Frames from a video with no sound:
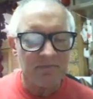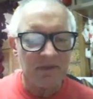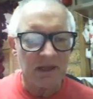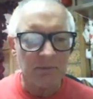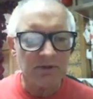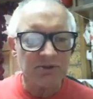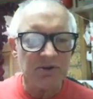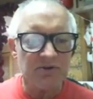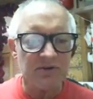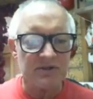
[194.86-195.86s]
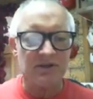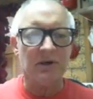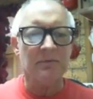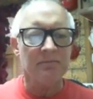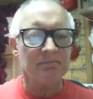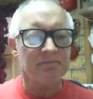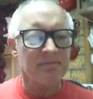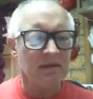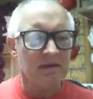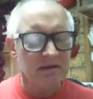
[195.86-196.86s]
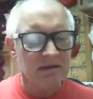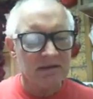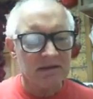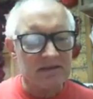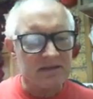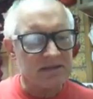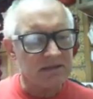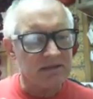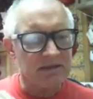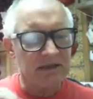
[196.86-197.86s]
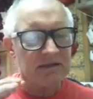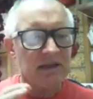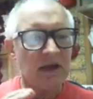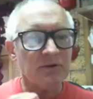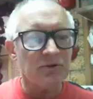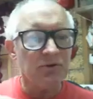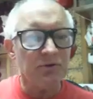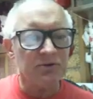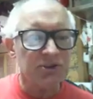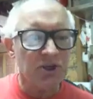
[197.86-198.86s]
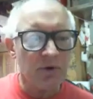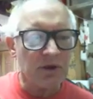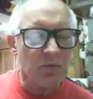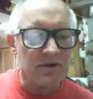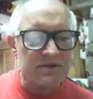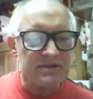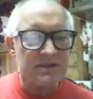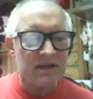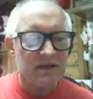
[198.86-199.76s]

and I'm going to show you this here, because the altitude it was showing was,